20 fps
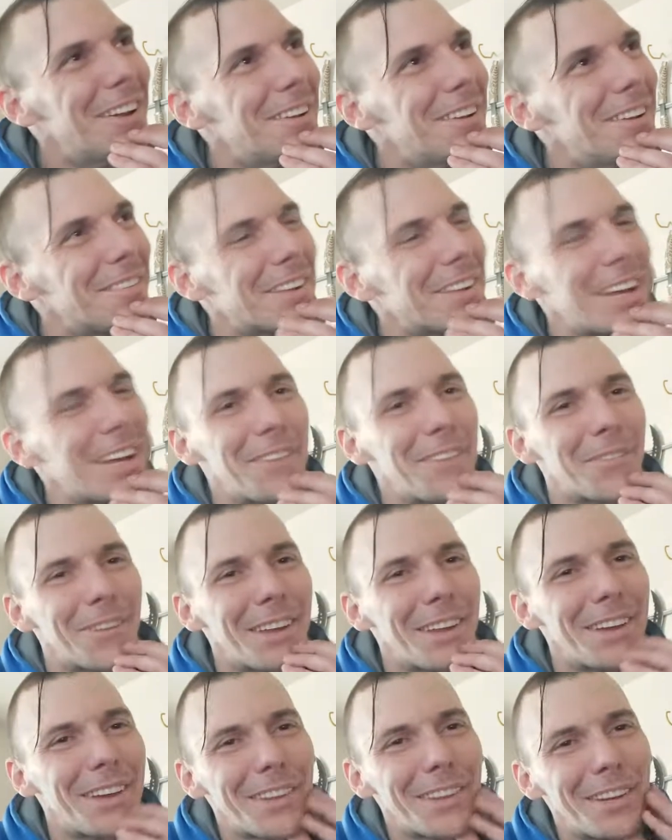Like, I didn't
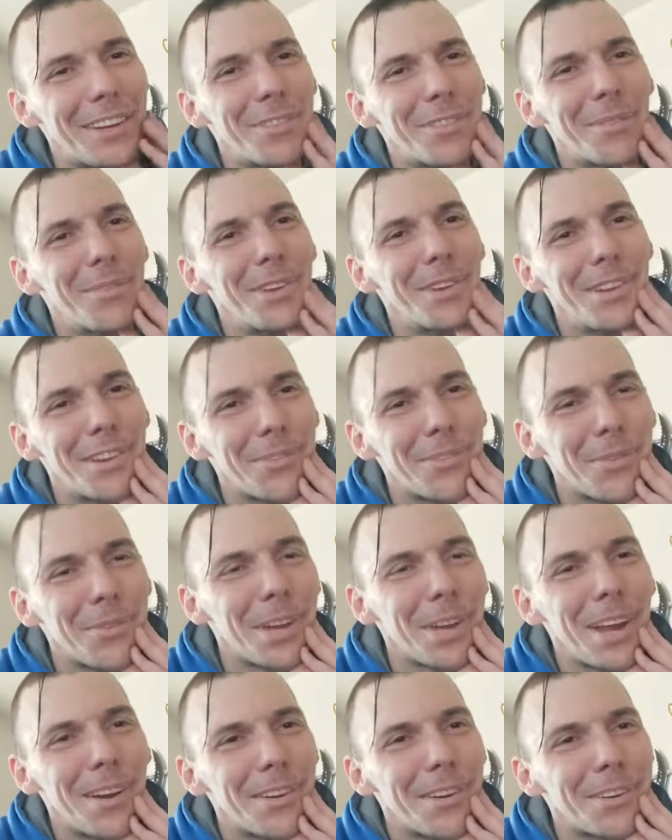realize I did so many different
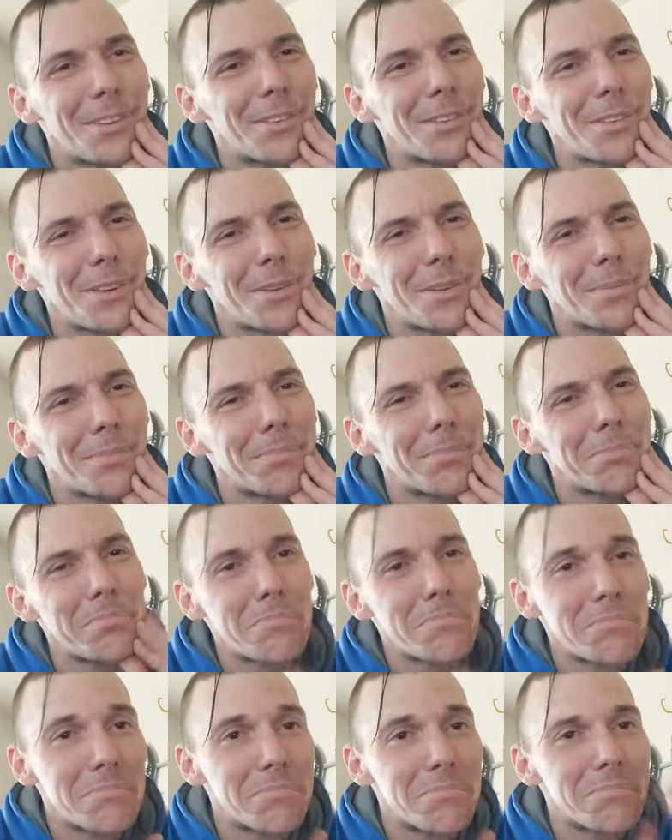characters. So,
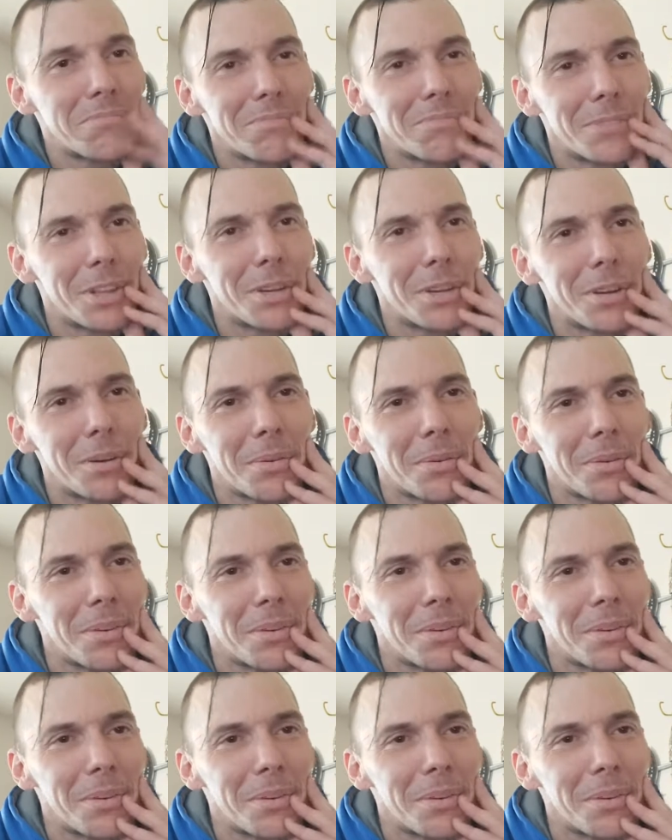you know.